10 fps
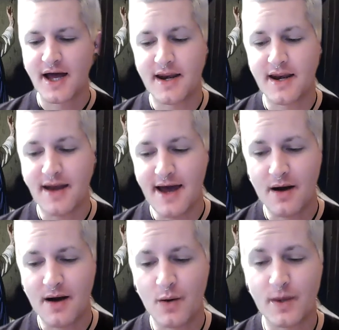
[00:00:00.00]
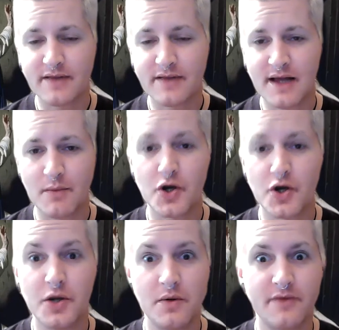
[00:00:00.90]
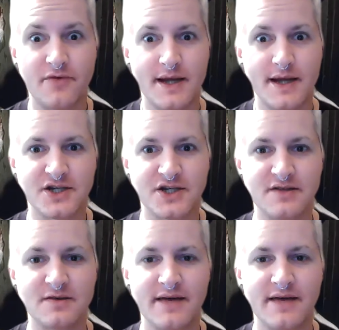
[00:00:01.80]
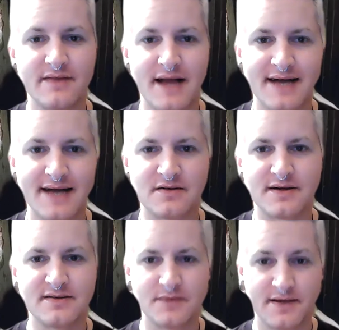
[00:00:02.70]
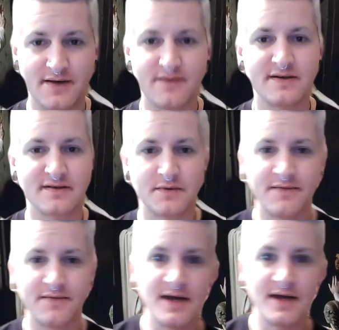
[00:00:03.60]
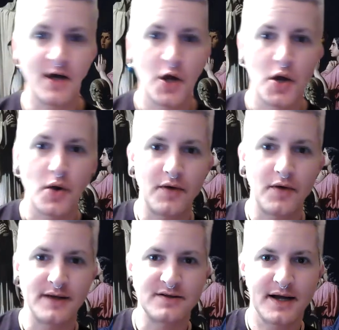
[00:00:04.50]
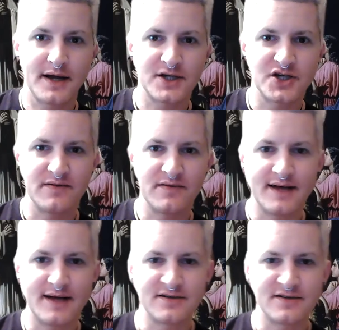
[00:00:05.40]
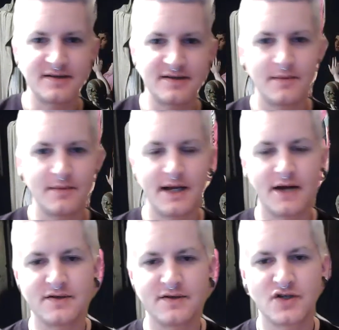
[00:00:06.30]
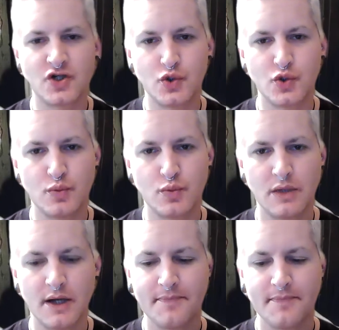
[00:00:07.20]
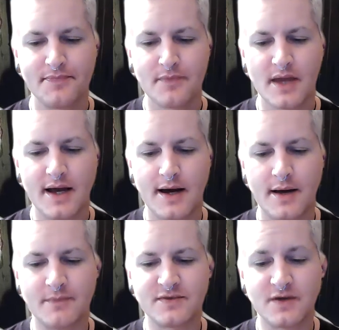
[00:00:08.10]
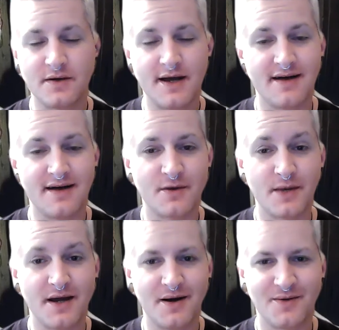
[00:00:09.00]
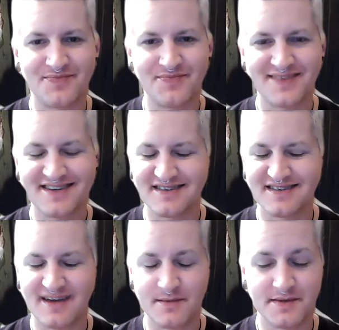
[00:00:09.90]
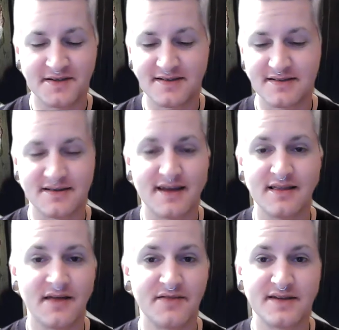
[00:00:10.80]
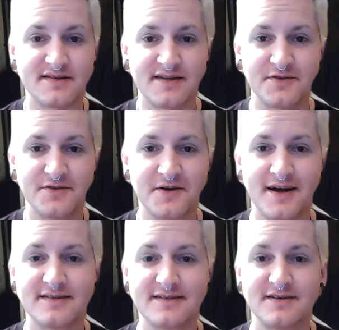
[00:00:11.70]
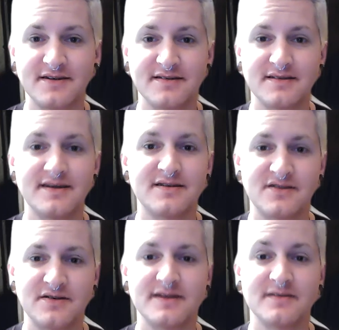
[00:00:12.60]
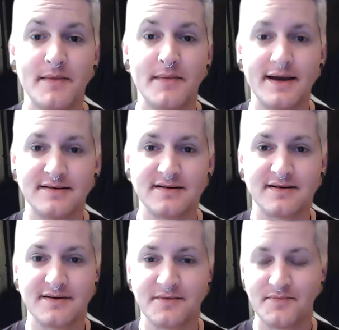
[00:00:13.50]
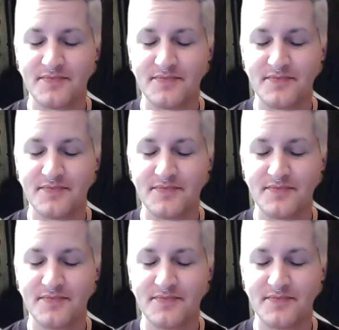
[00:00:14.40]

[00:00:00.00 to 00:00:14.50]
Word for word: Now we have a lot more new information. So we have Lazarus. We have obviously we have the resurrection of Lazarus coming out of his tomb. Um, so yeah, here we go. This is, I mean, this is, I love this stuff, you guys. Seriously, history is amazing.